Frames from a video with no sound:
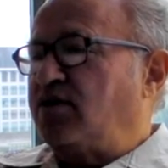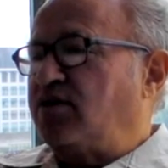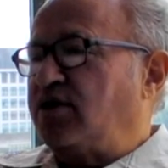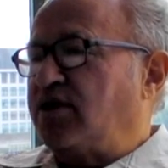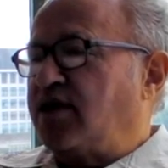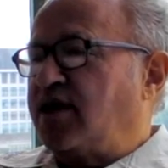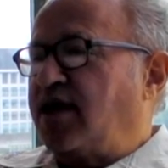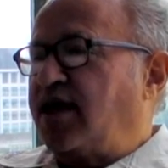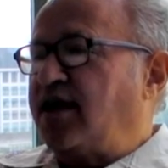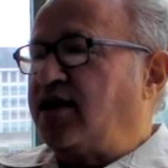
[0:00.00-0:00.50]
in the
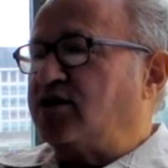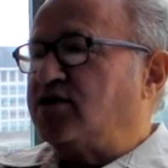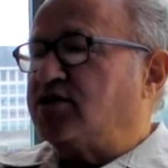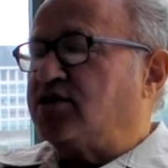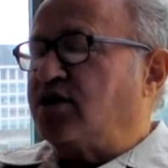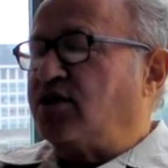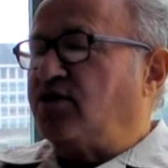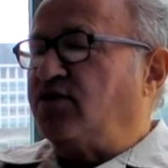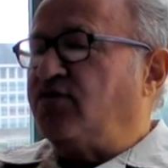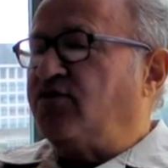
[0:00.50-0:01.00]

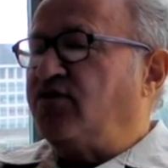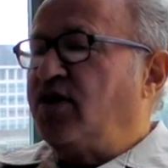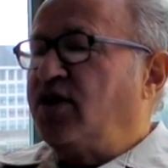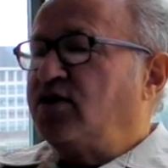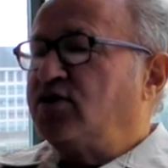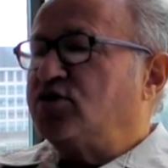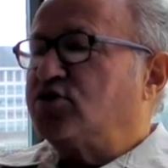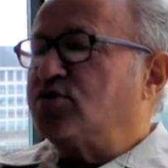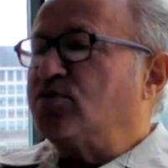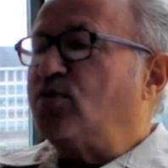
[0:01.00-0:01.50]
case of
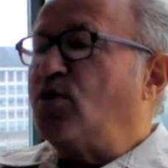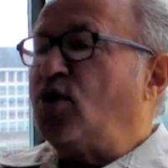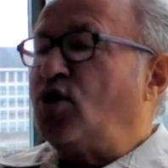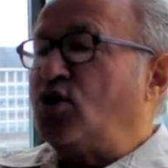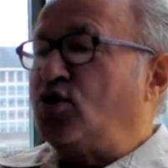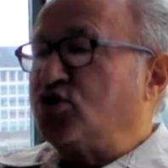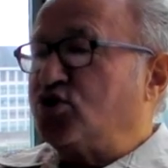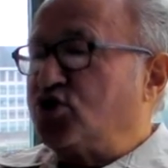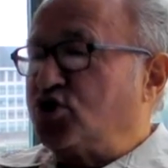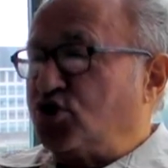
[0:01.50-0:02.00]

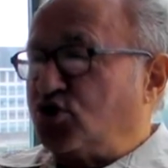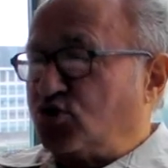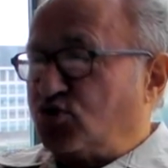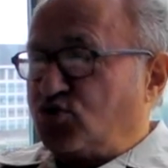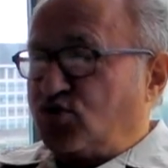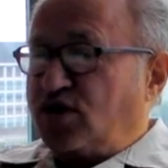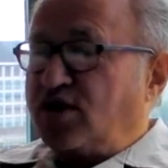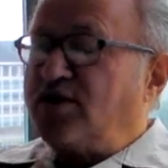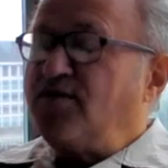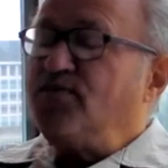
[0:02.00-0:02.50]
small
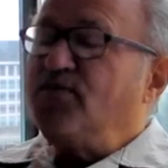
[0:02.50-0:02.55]
children